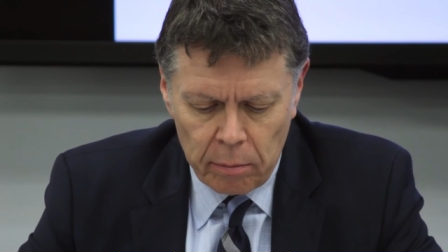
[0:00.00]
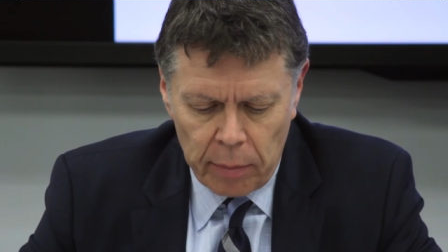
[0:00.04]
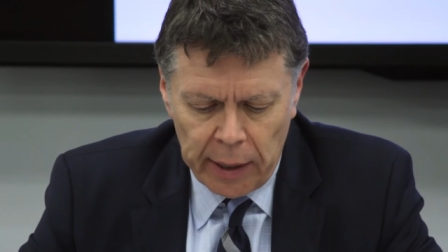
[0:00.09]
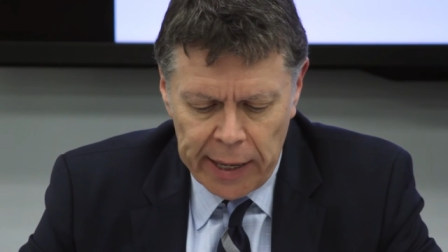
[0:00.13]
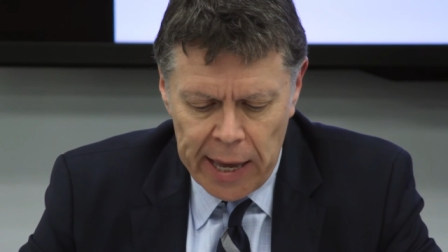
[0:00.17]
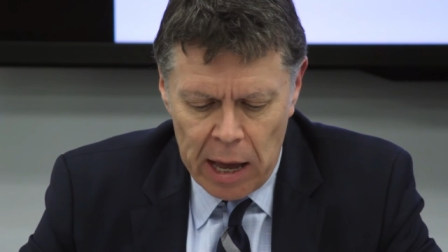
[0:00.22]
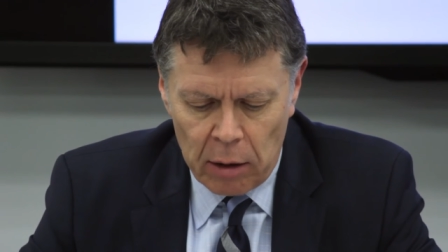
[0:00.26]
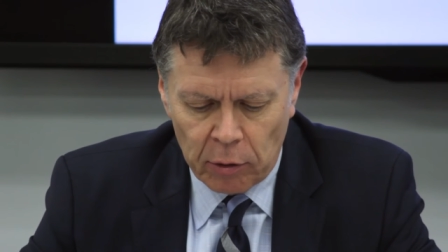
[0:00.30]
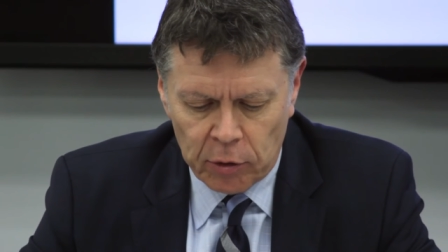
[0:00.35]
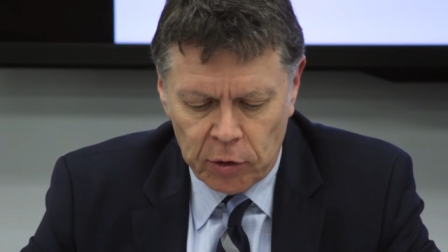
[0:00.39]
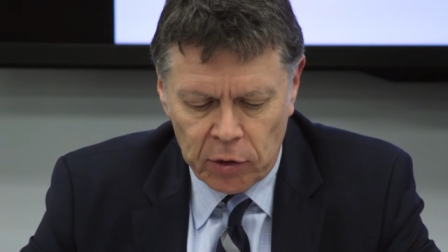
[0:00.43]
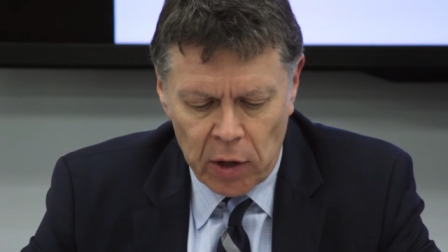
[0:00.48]

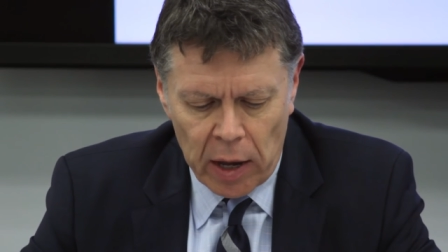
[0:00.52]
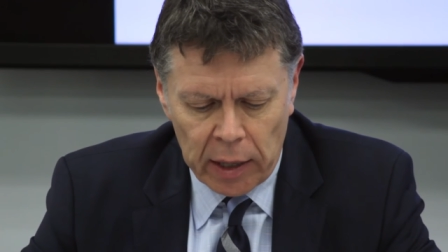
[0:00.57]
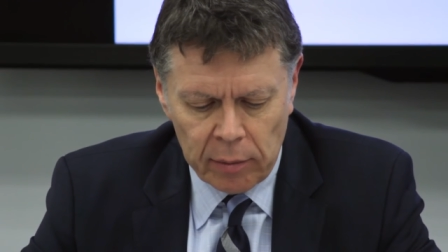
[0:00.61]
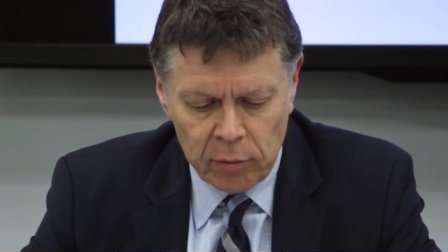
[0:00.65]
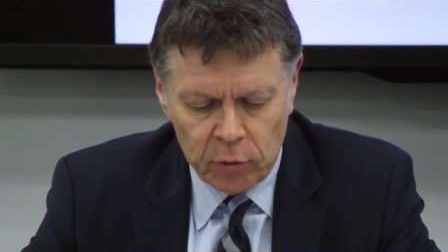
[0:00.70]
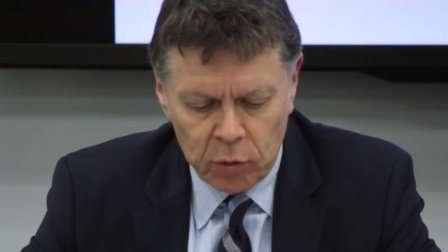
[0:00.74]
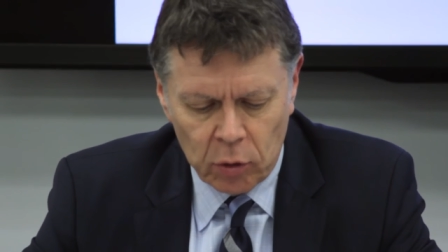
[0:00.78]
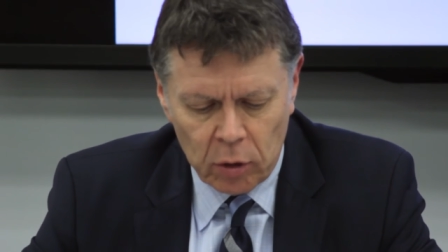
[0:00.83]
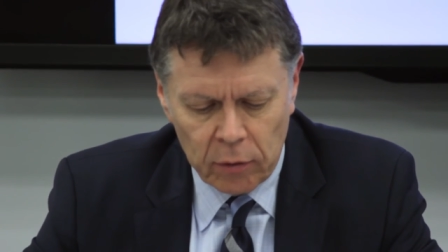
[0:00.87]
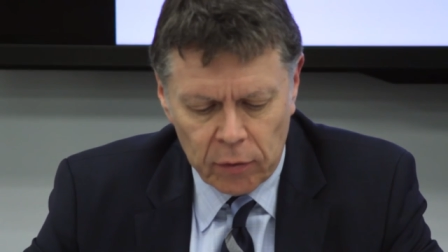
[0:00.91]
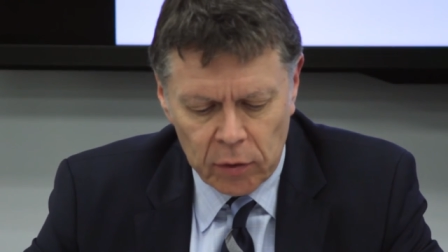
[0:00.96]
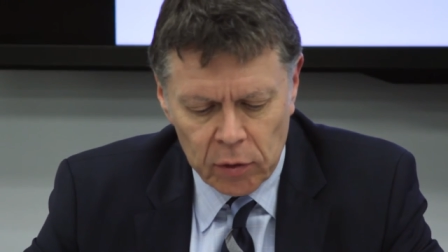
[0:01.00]
by outside
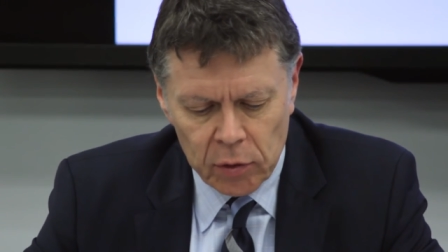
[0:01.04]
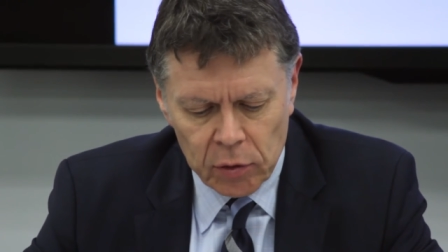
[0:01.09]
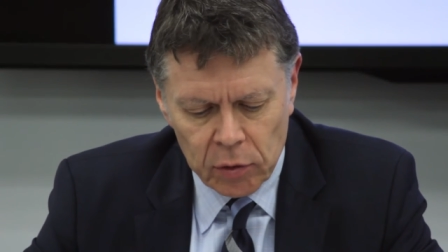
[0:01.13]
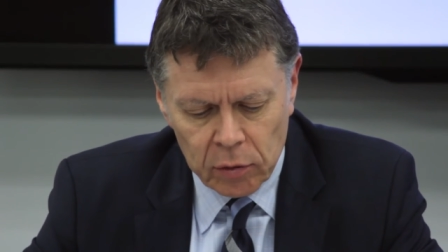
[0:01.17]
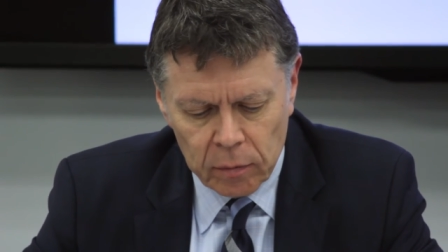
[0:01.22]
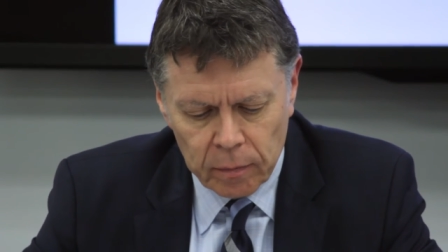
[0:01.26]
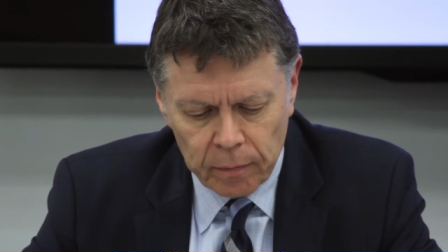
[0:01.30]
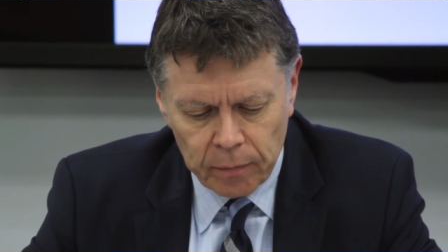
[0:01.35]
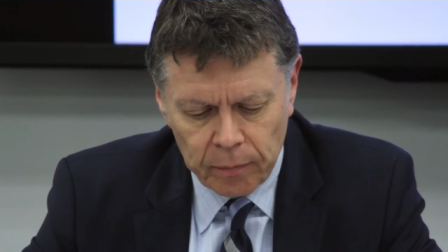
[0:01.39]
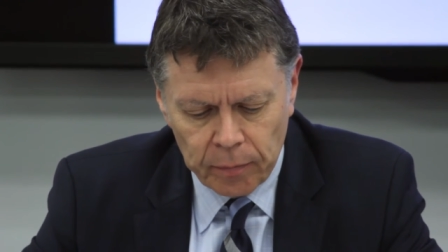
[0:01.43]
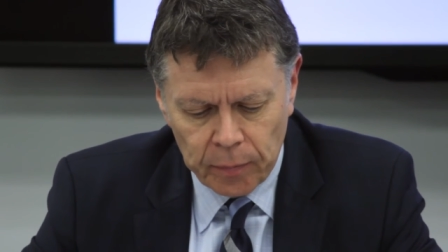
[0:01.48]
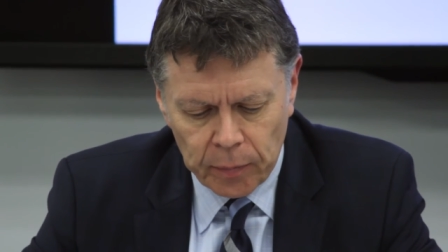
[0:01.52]
observers.